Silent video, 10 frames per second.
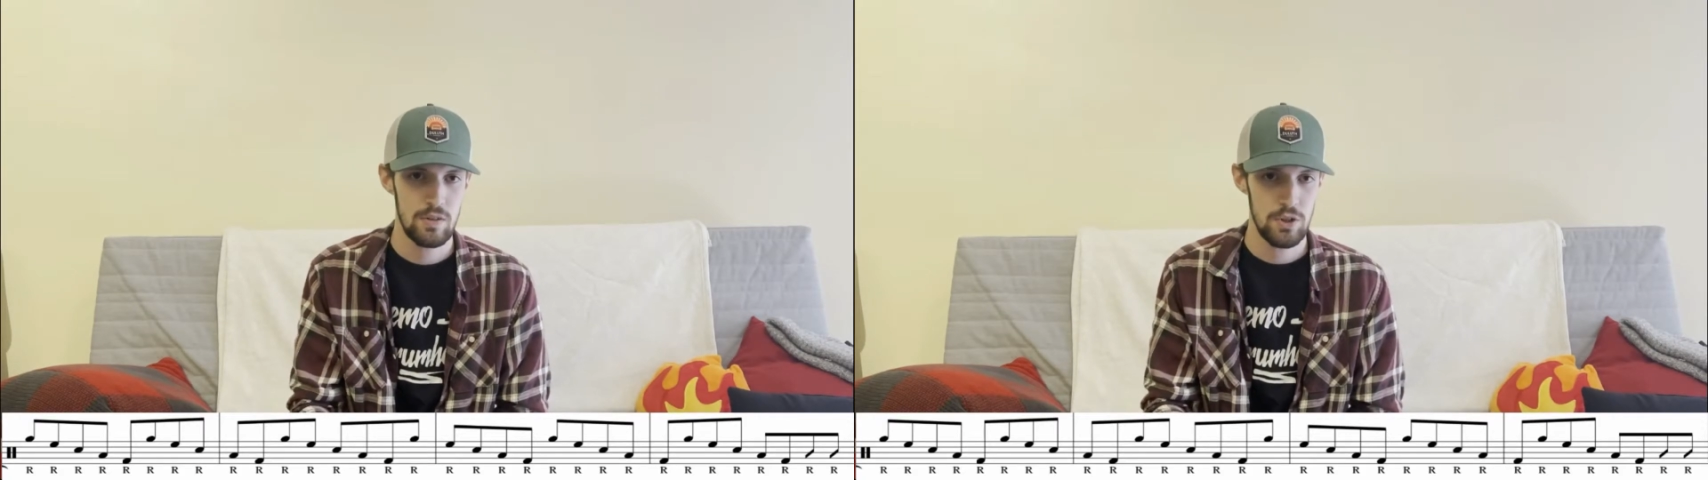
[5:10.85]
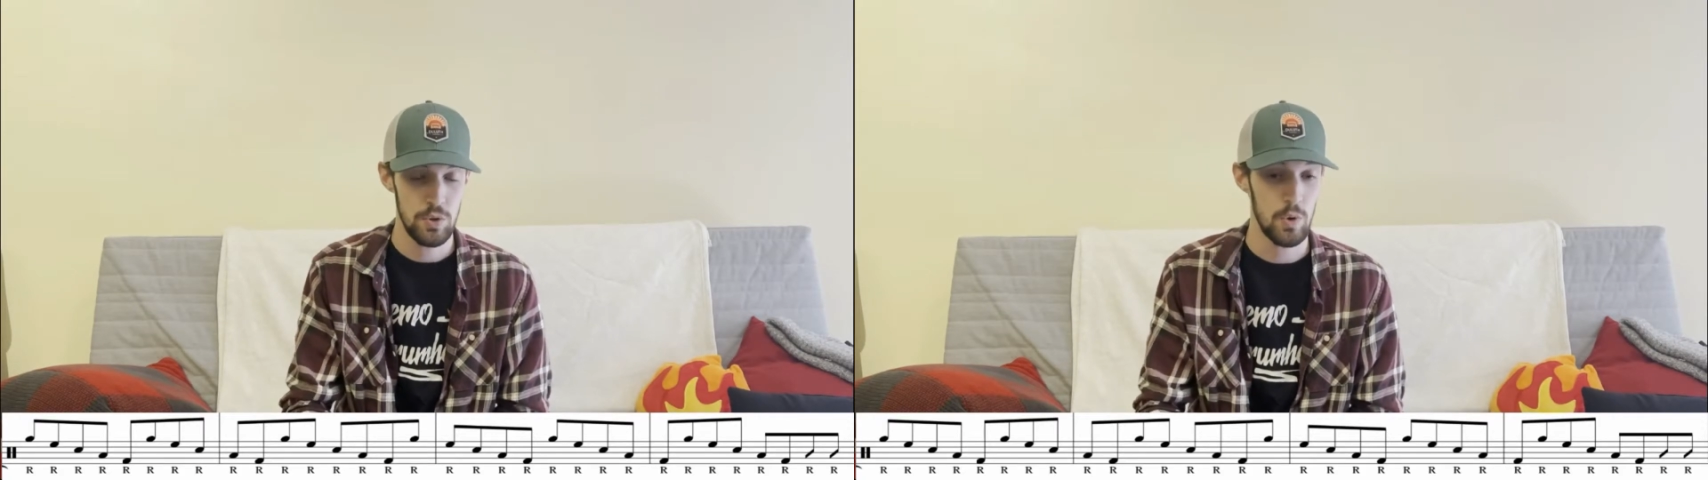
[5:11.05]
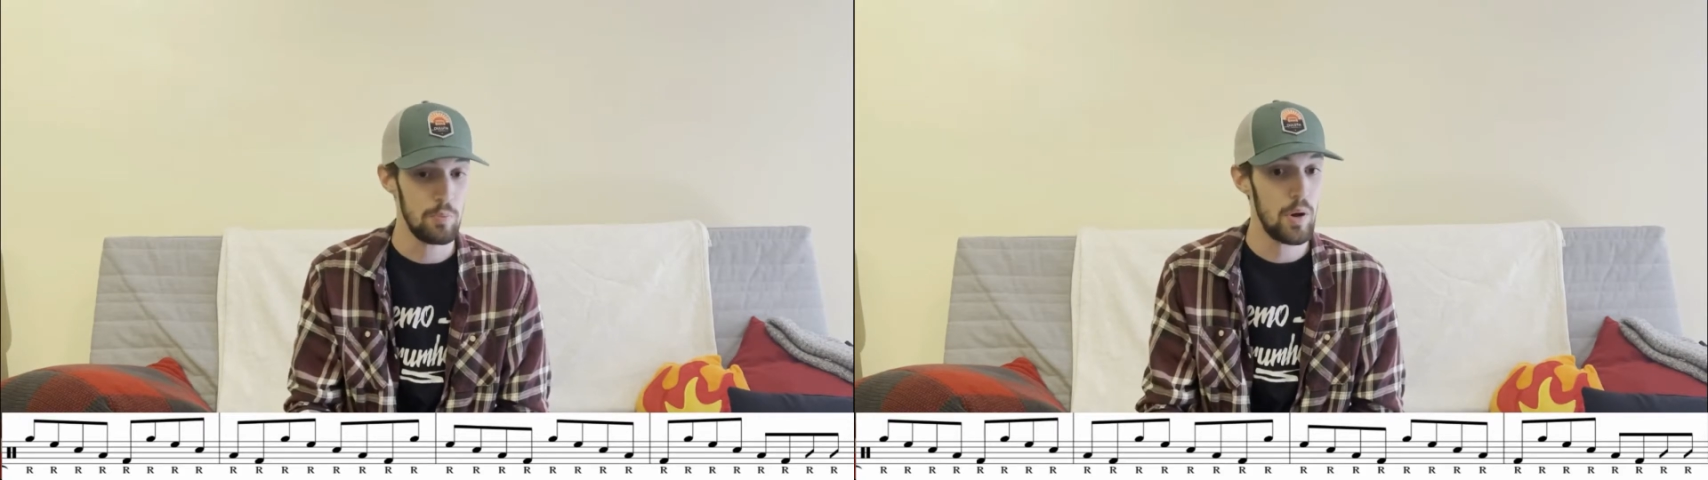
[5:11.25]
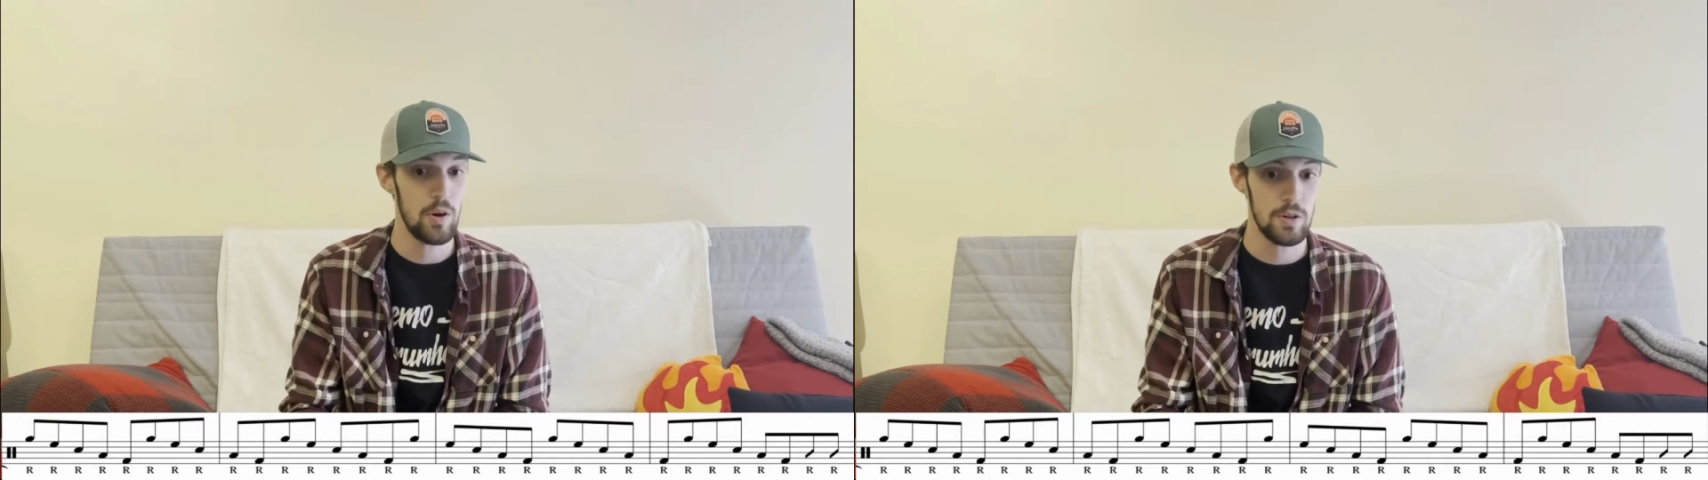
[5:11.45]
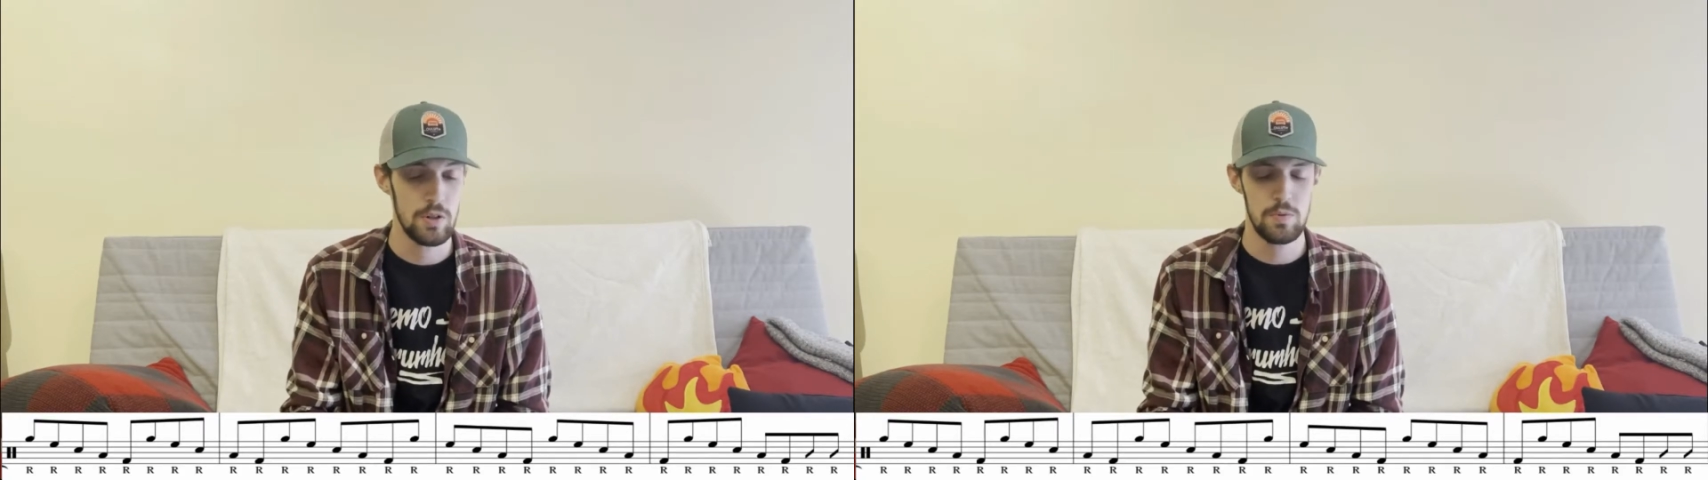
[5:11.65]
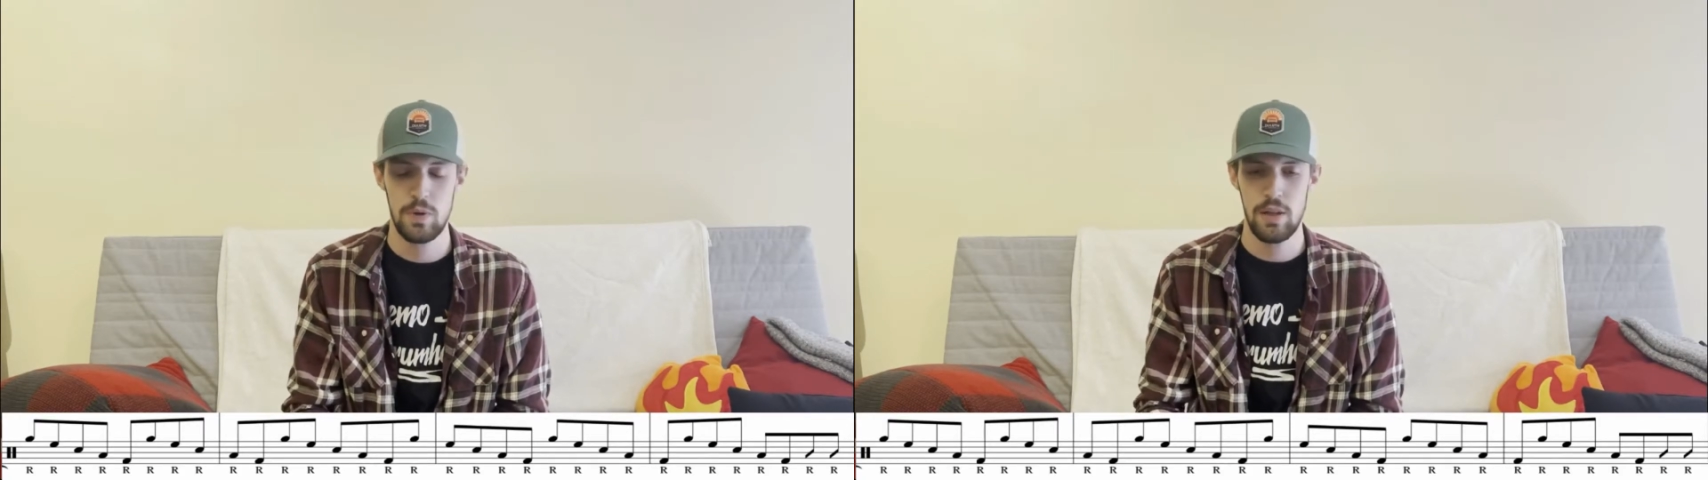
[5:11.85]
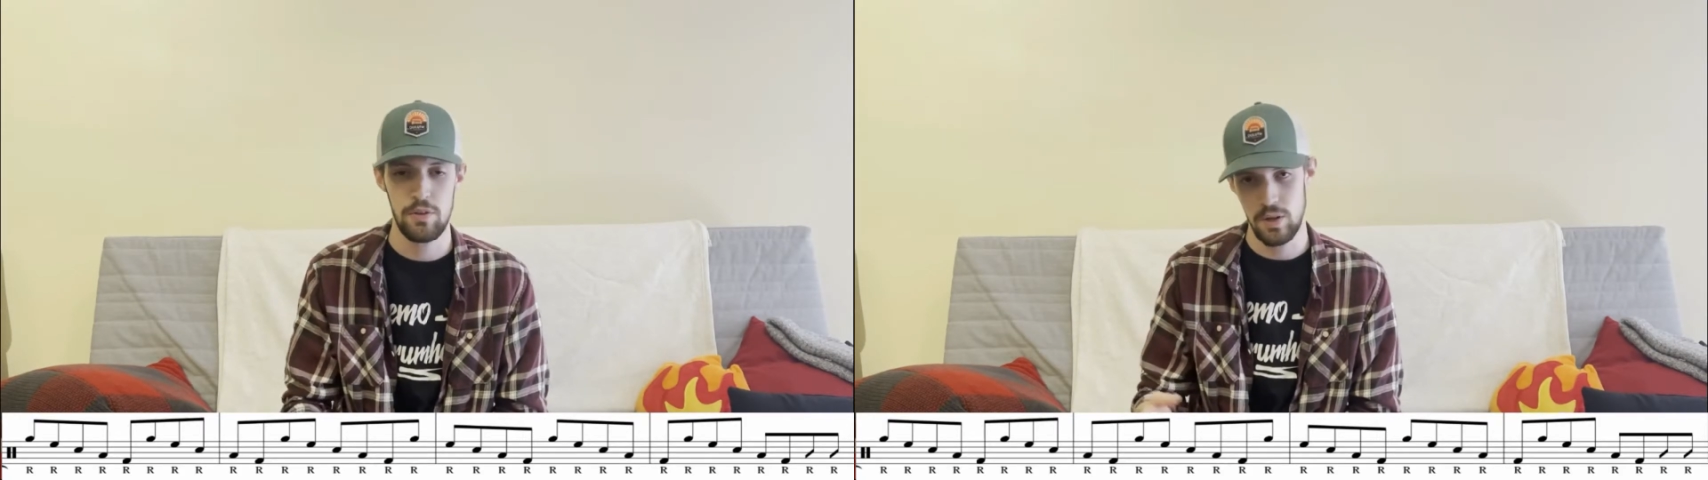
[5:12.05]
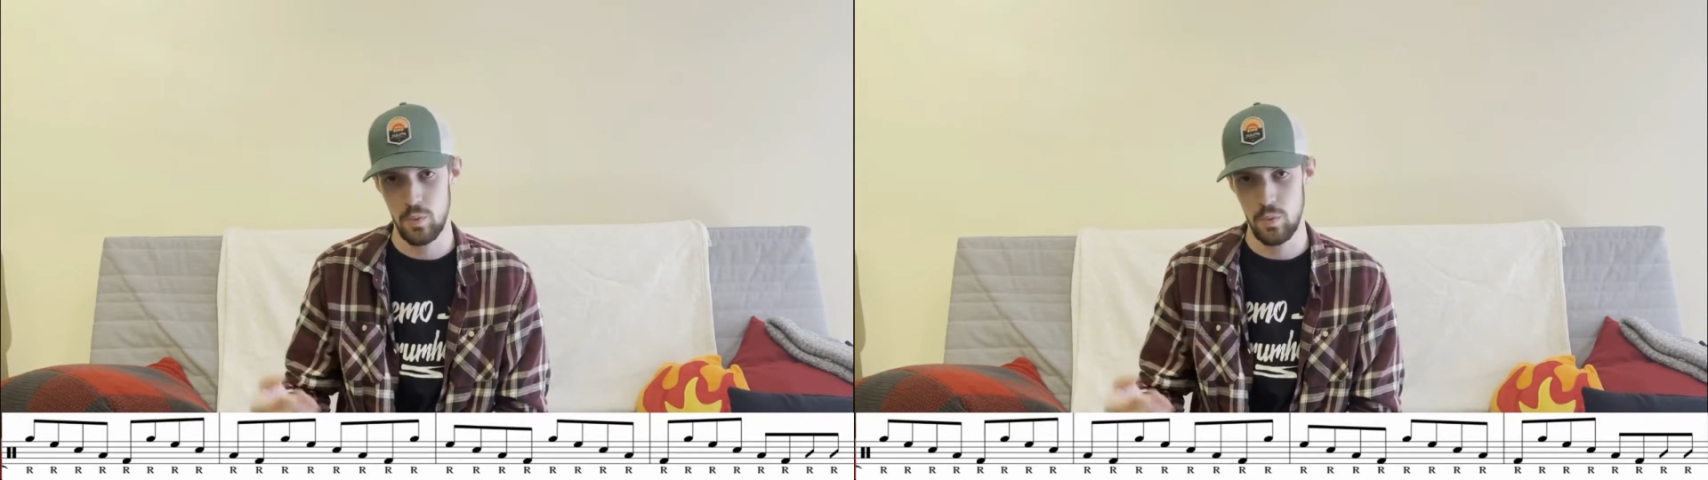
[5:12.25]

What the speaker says: your part rather than